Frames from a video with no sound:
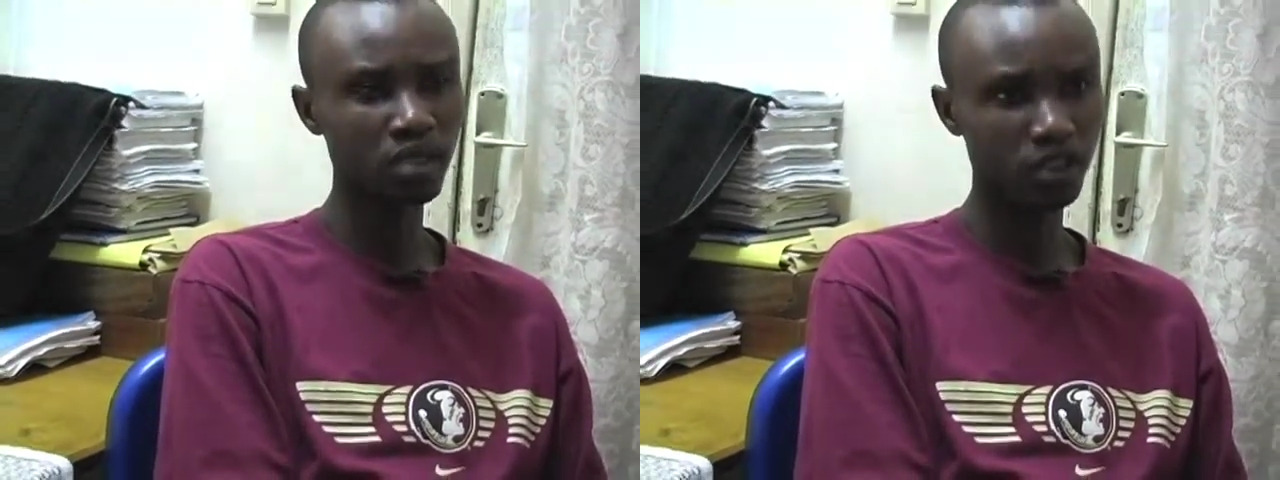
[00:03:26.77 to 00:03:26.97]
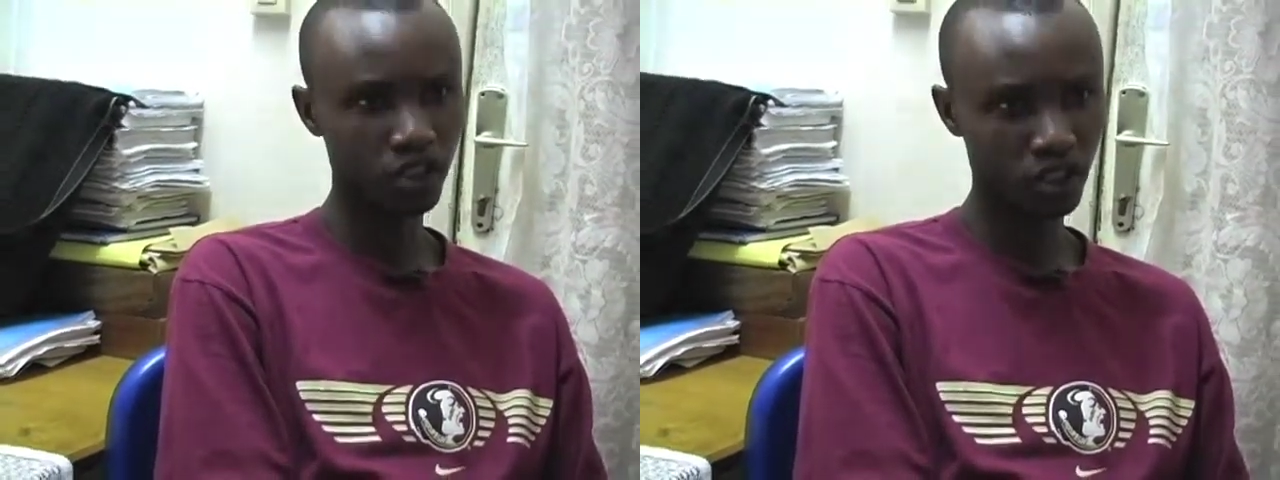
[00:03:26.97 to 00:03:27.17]

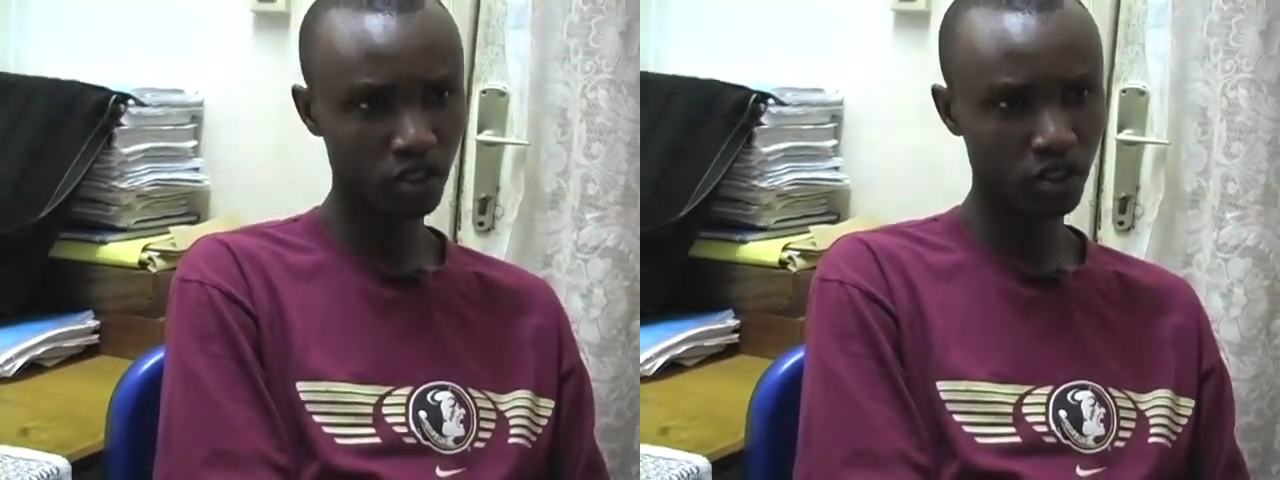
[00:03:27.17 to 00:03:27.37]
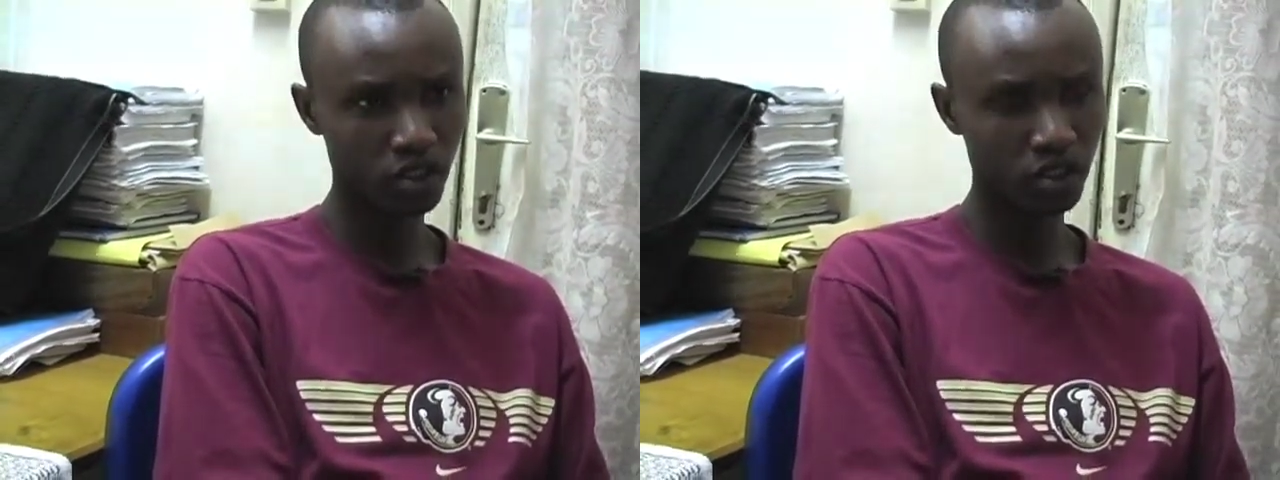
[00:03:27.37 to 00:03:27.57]

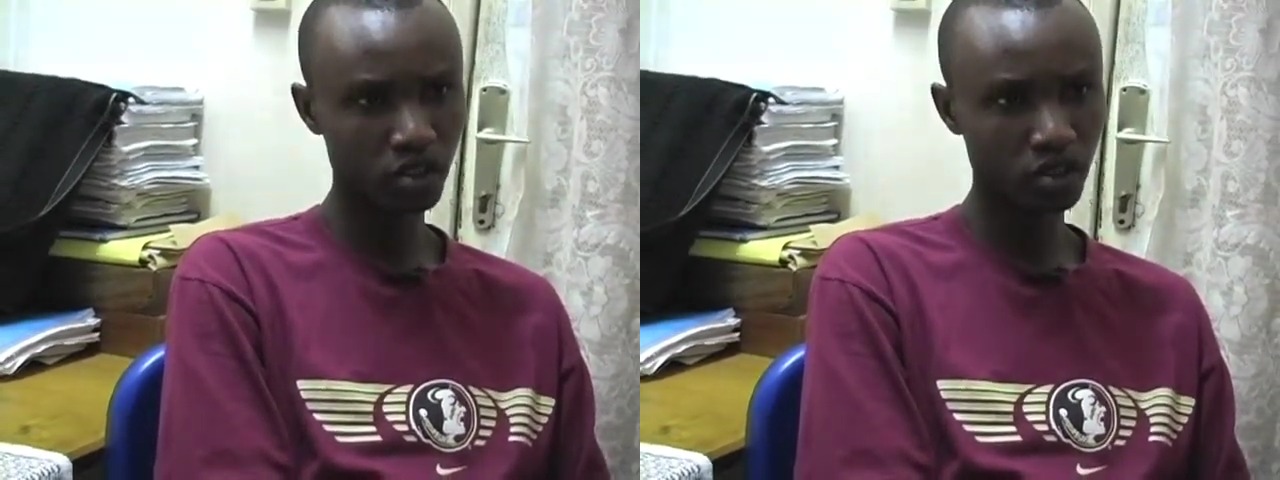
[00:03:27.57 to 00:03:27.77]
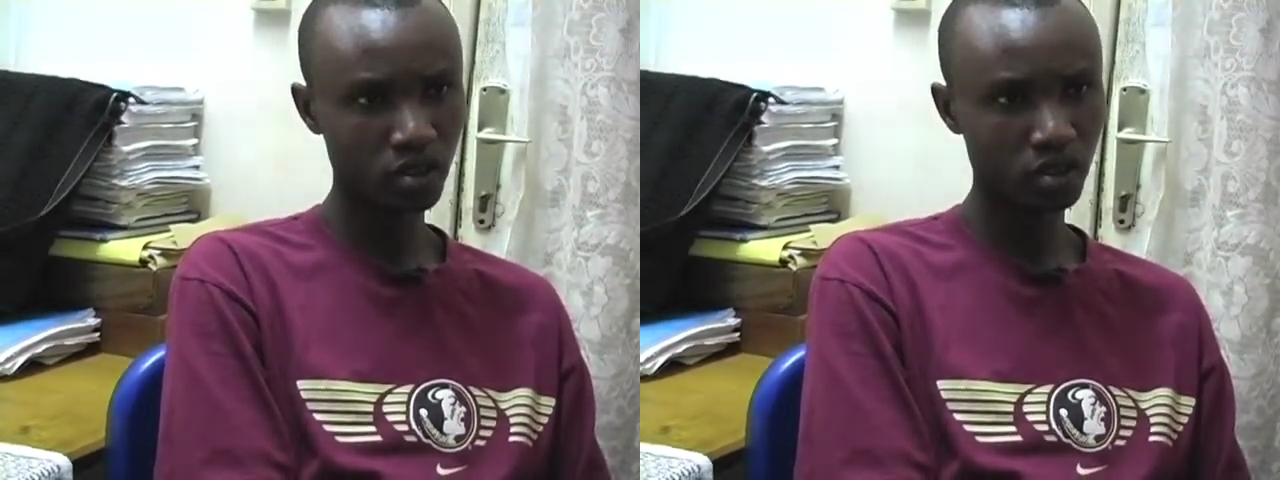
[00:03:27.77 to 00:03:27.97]
church
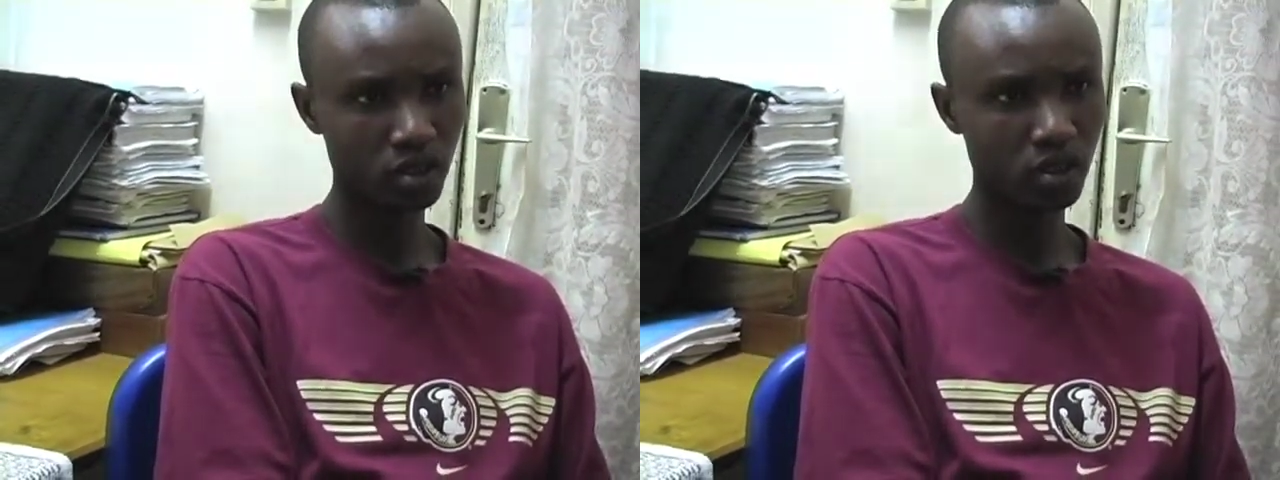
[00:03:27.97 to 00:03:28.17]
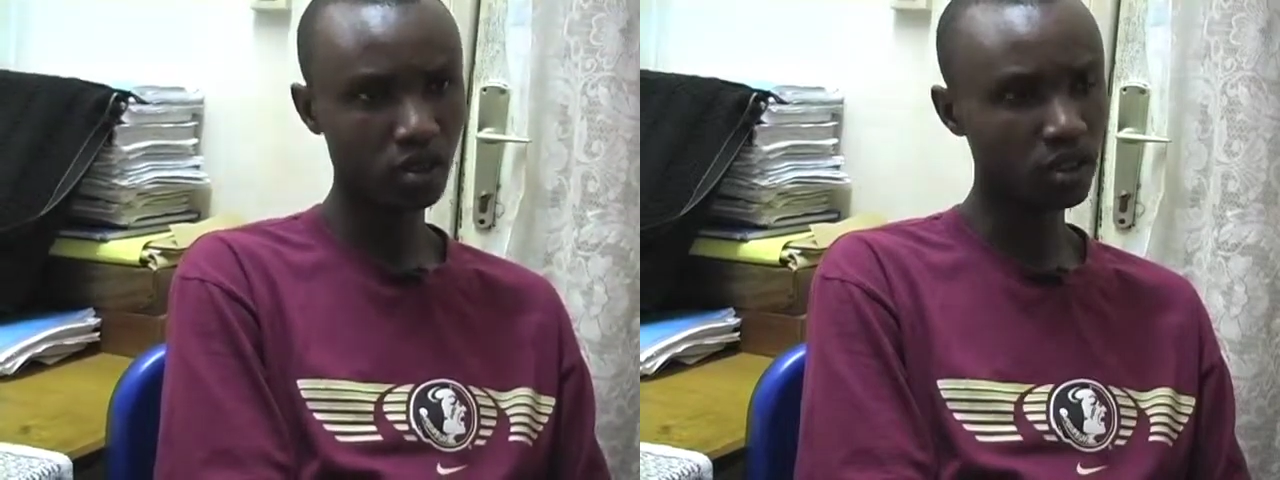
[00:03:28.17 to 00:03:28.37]

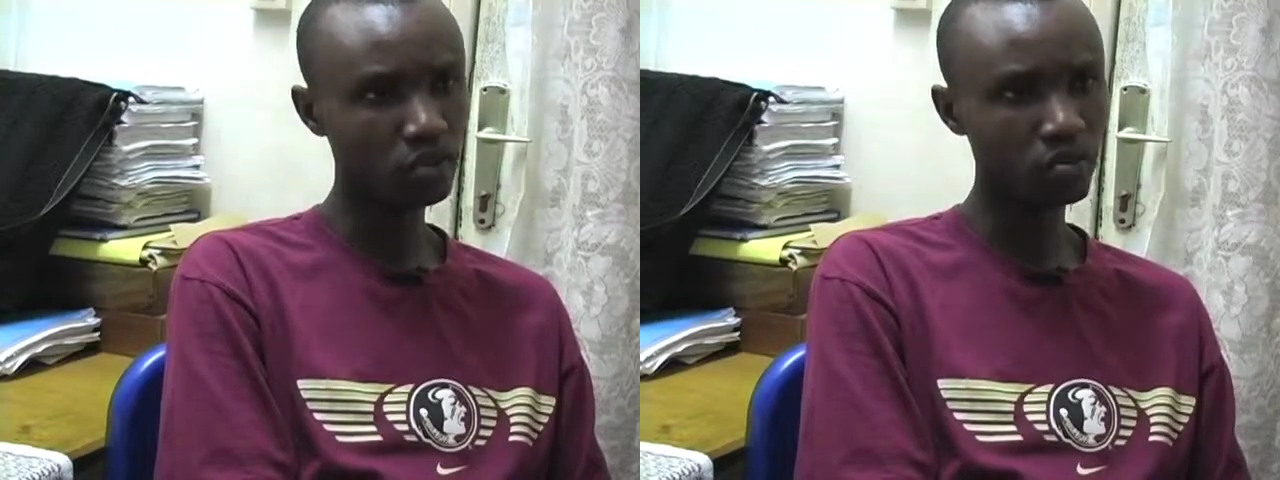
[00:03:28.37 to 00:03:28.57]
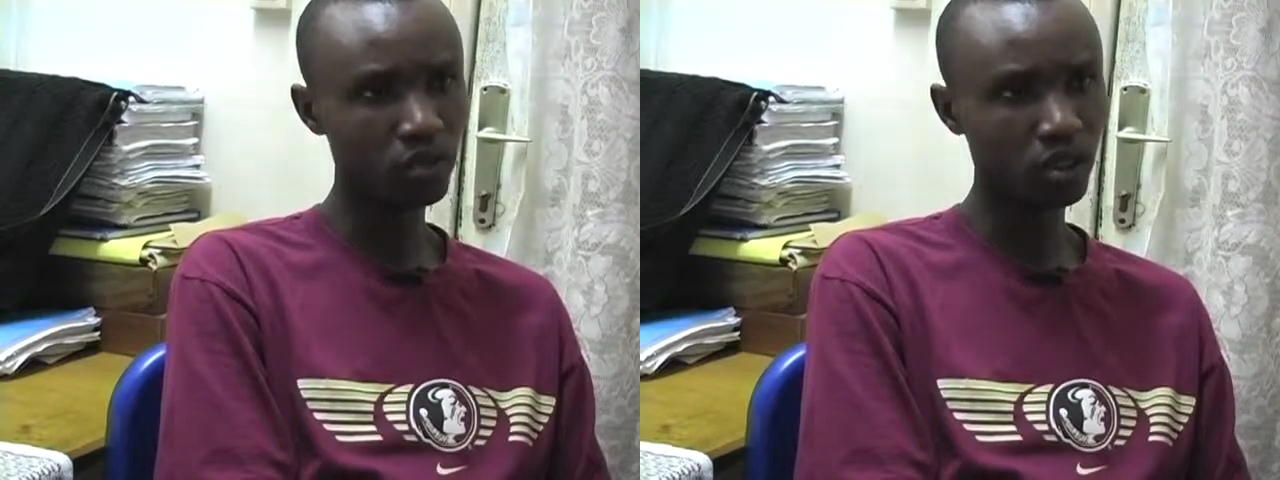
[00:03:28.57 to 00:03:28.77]
in
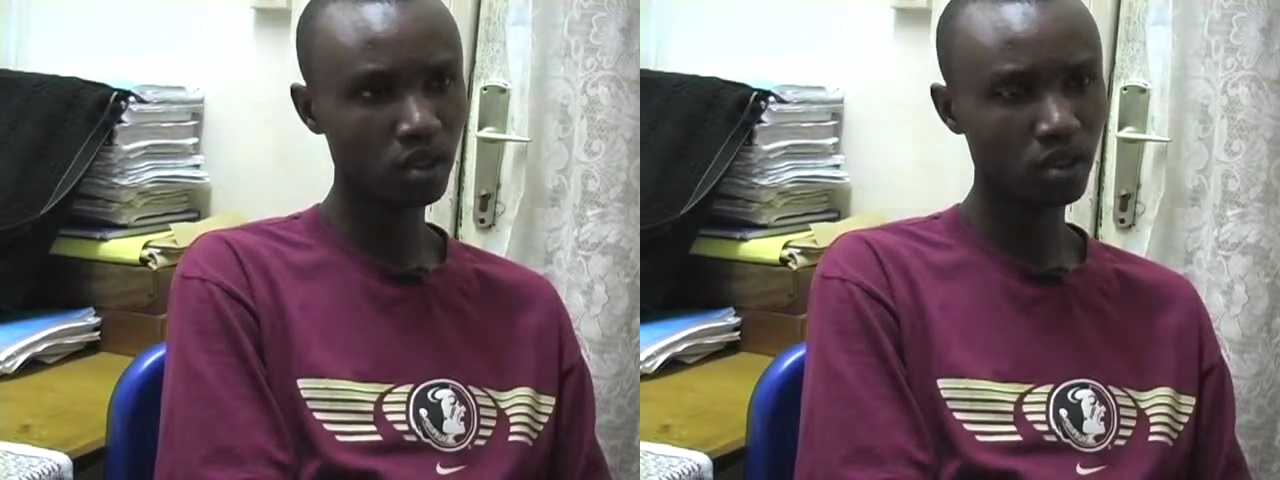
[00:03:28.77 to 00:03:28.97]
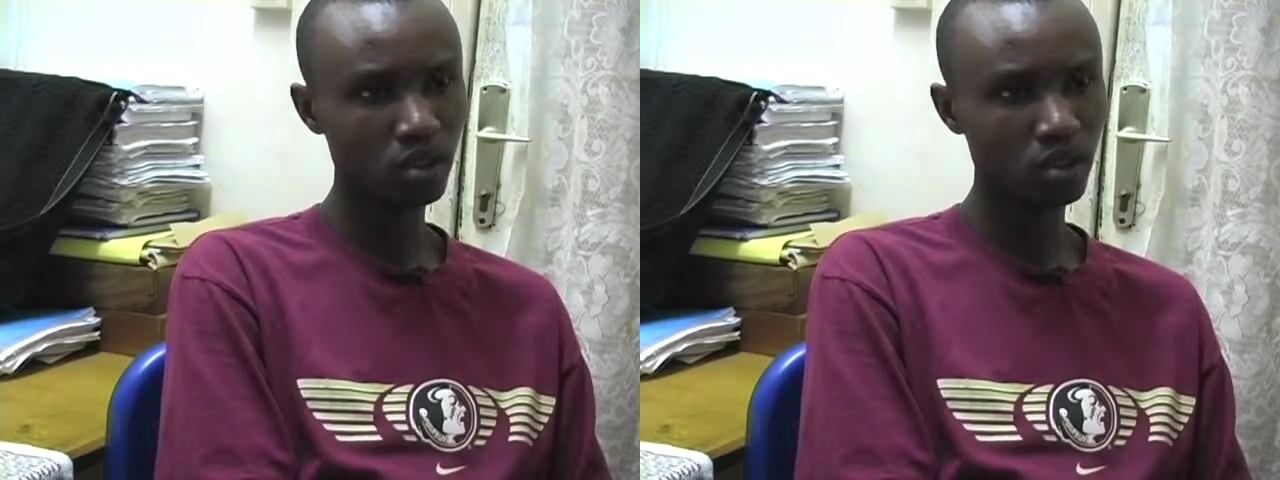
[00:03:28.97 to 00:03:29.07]
Kibuye,